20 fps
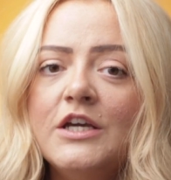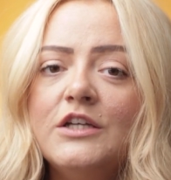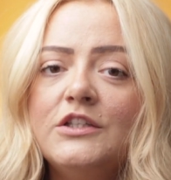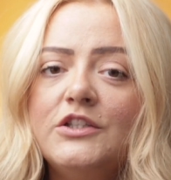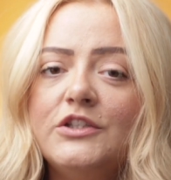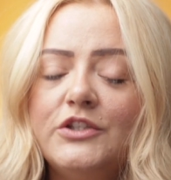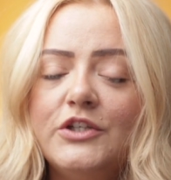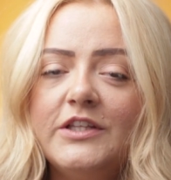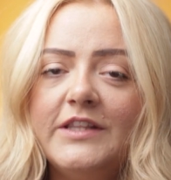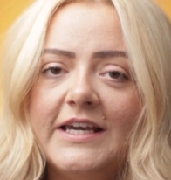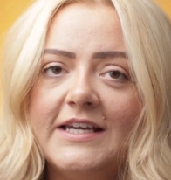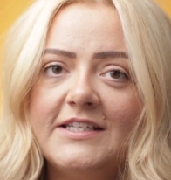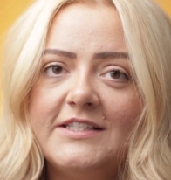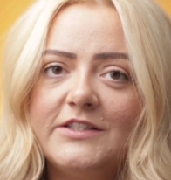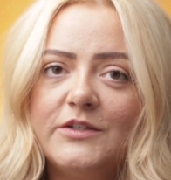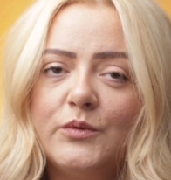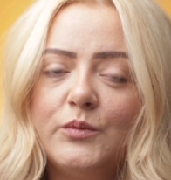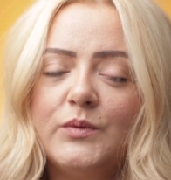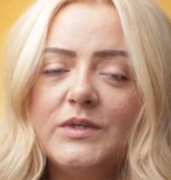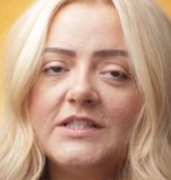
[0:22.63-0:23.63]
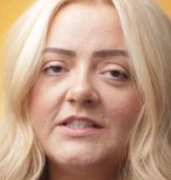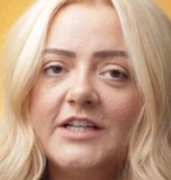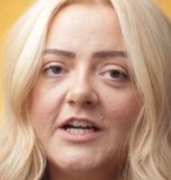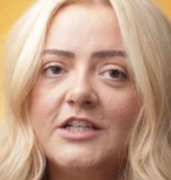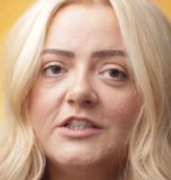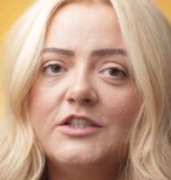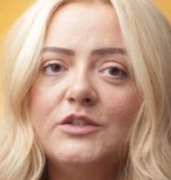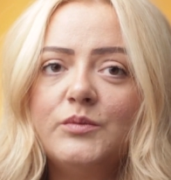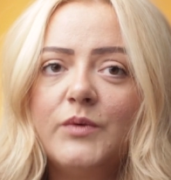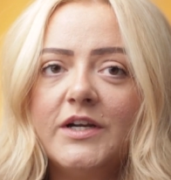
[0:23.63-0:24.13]
To do this, we
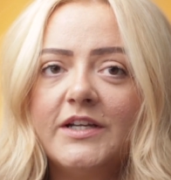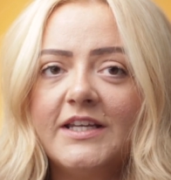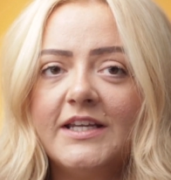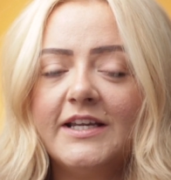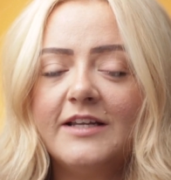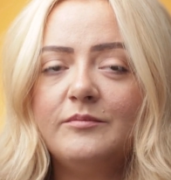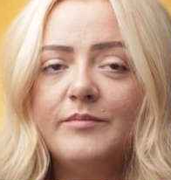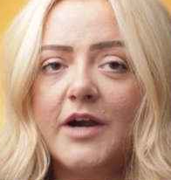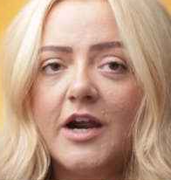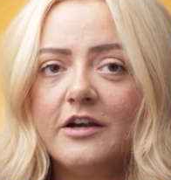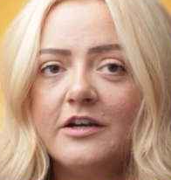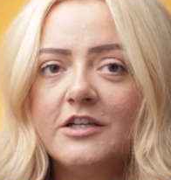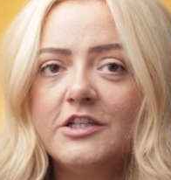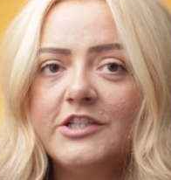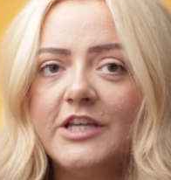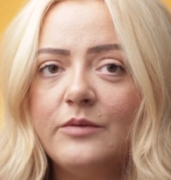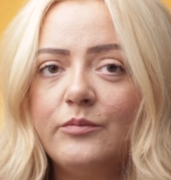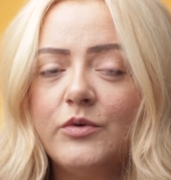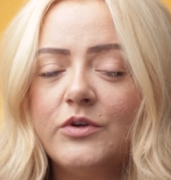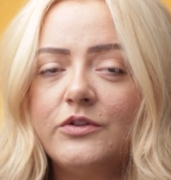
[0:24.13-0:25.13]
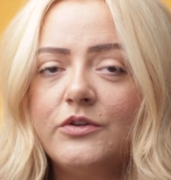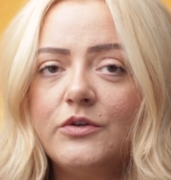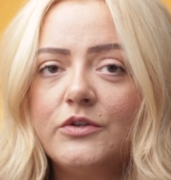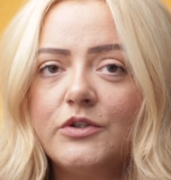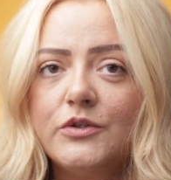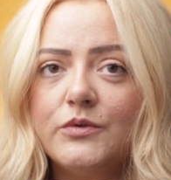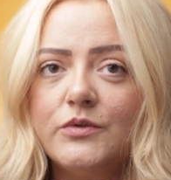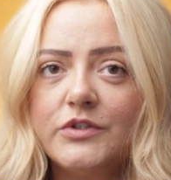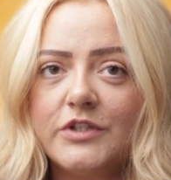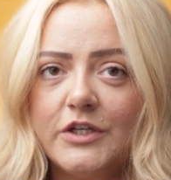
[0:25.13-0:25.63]
started working in partnership with
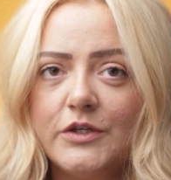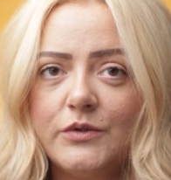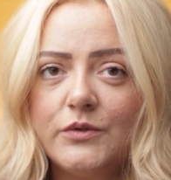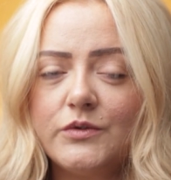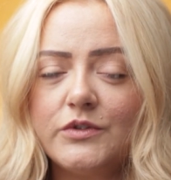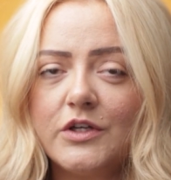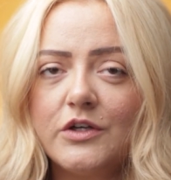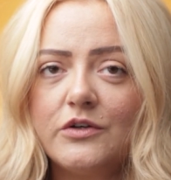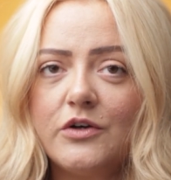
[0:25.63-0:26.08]
local schools,